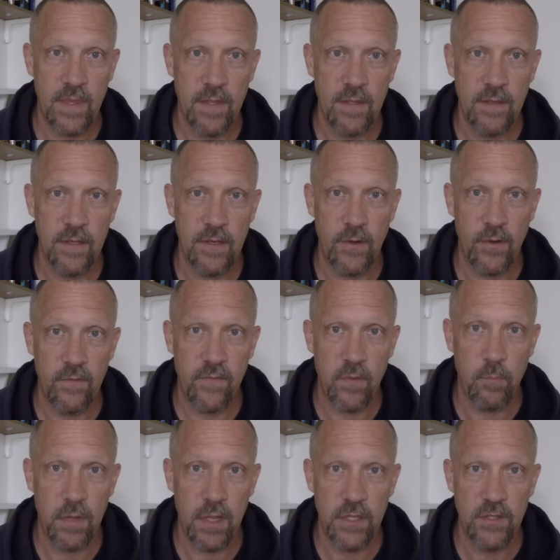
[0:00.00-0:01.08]
you
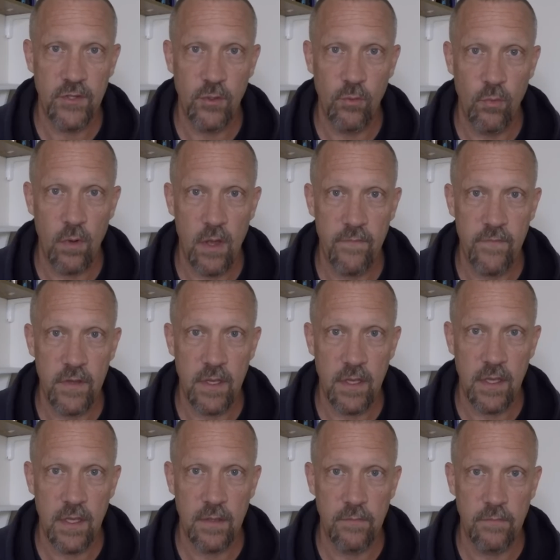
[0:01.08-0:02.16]
play too rough, you
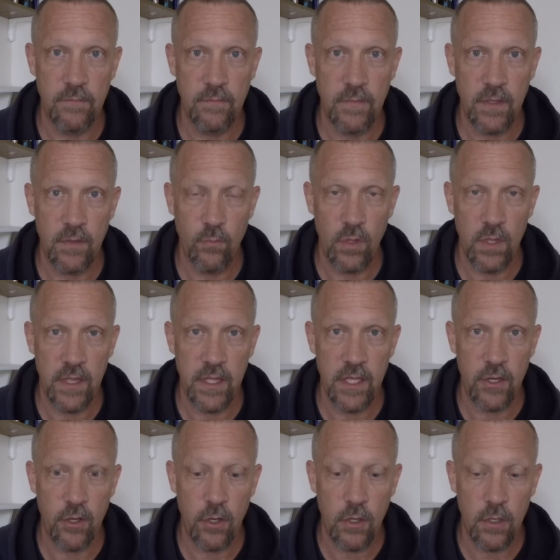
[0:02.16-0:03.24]
can really
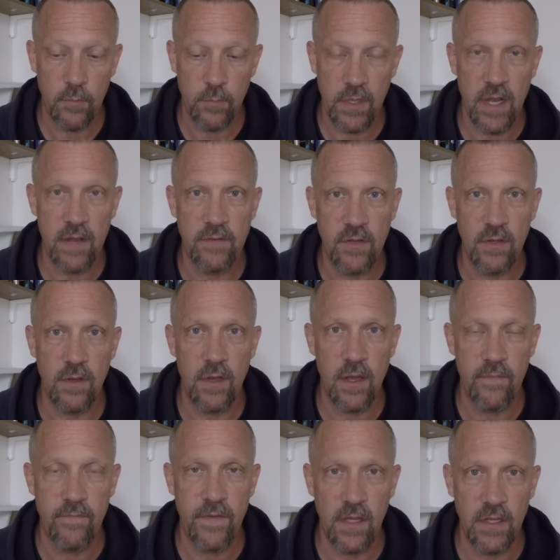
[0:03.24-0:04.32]
get hurt. But I
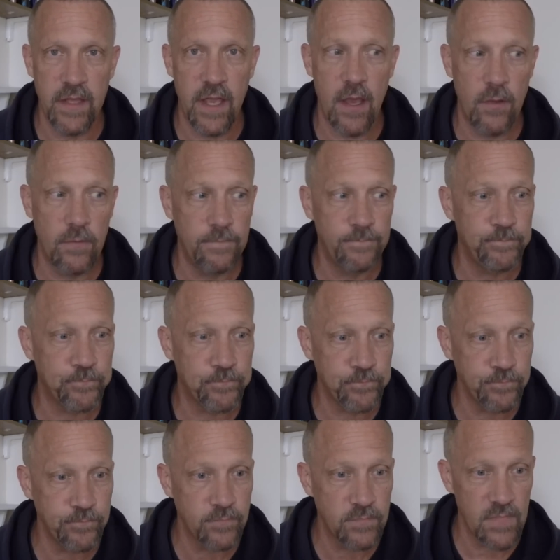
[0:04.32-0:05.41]
fell down,
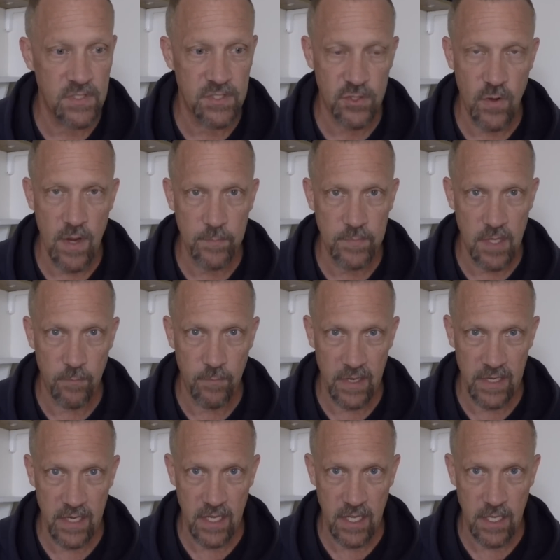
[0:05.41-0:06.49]
scraped up my
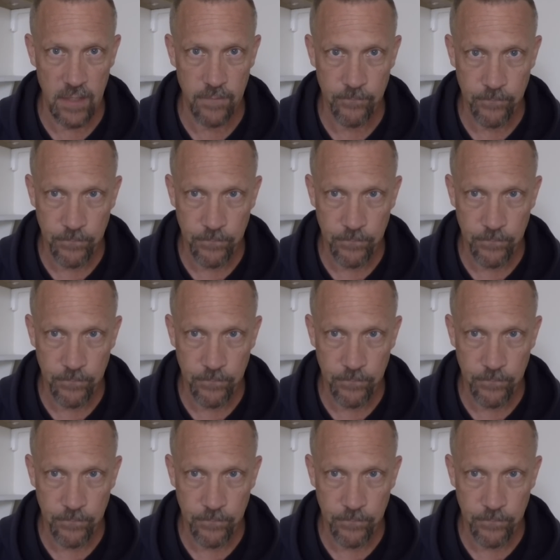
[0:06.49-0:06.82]
knee,